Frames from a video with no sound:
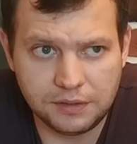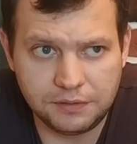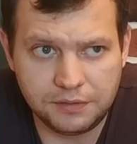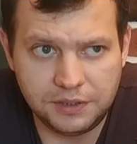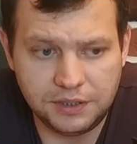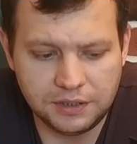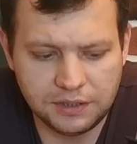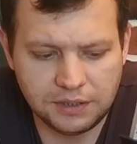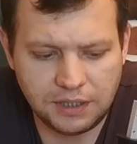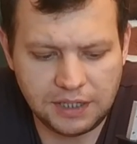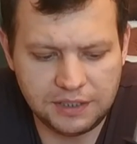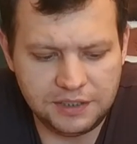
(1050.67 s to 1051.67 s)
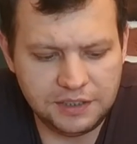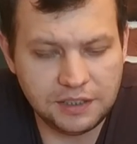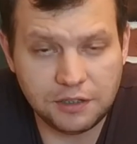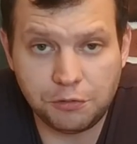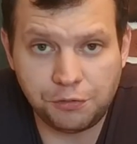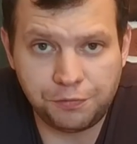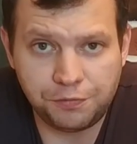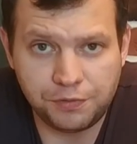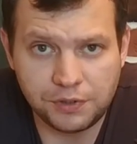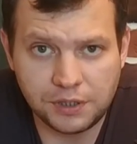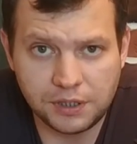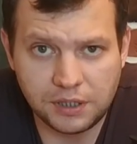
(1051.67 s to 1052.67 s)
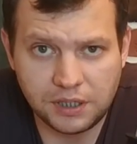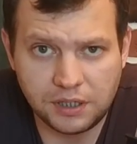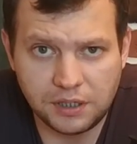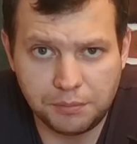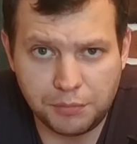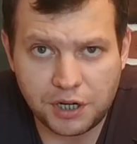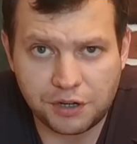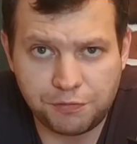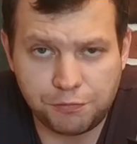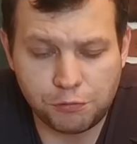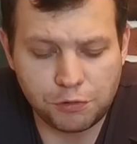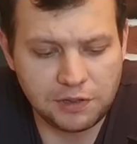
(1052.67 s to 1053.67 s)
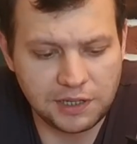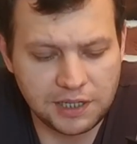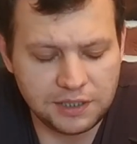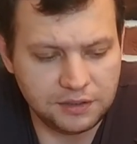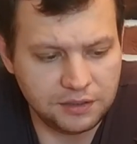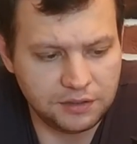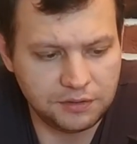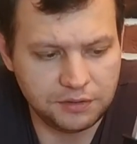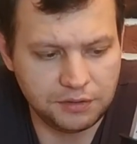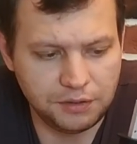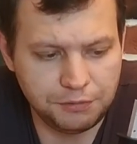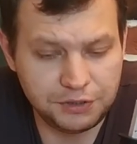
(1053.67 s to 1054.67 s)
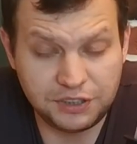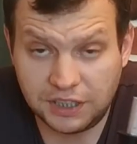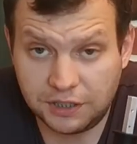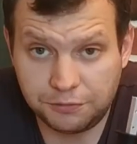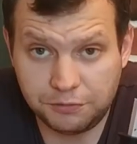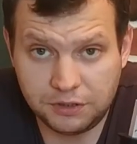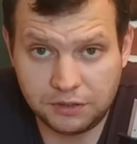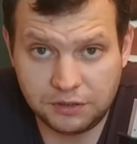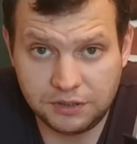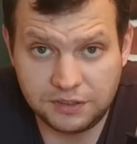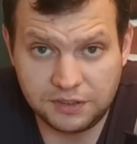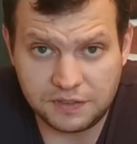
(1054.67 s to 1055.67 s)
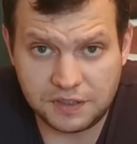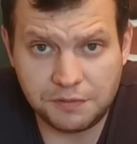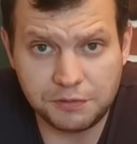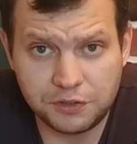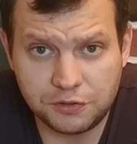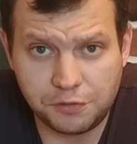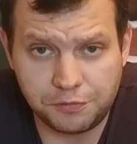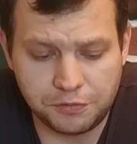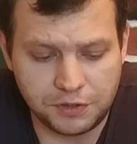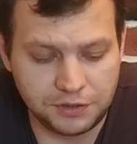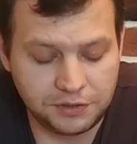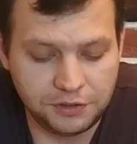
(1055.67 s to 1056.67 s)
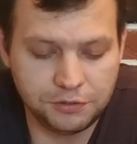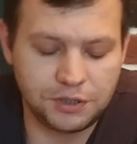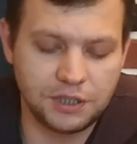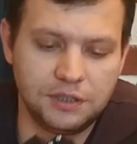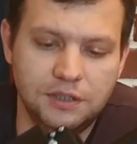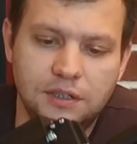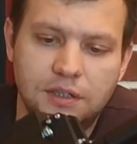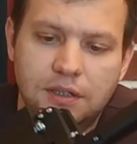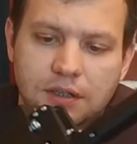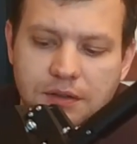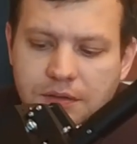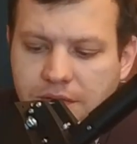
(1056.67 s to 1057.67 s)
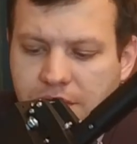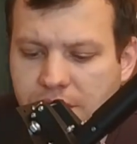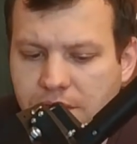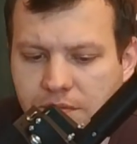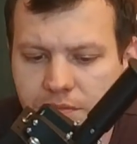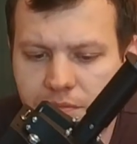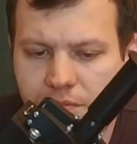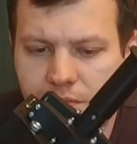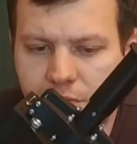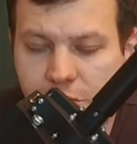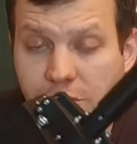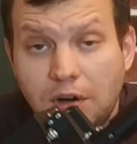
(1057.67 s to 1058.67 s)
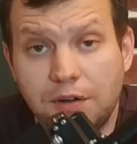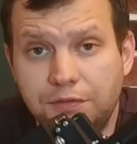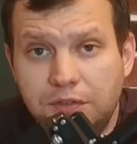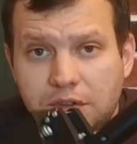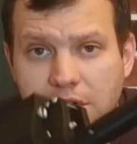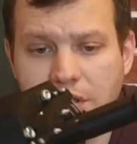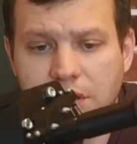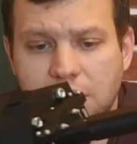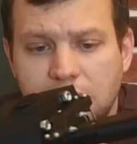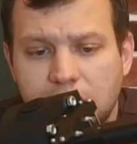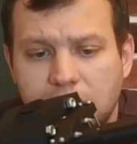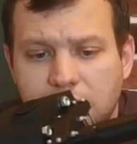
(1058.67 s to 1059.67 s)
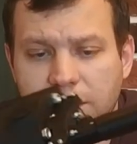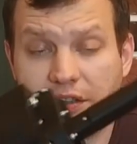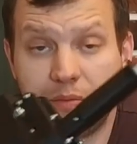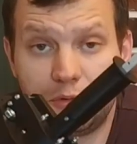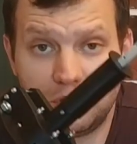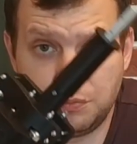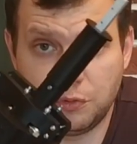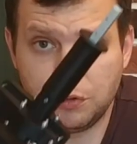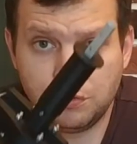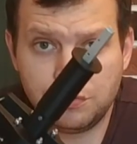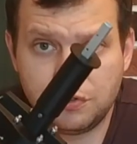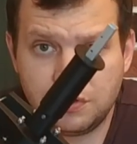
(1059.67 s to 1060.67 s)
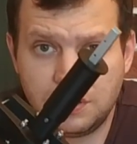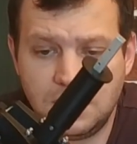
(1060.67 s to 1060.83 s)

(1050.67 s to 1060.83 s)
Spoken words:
the idea of Mark IV line with hardware is the same as software. You can craft the separate models,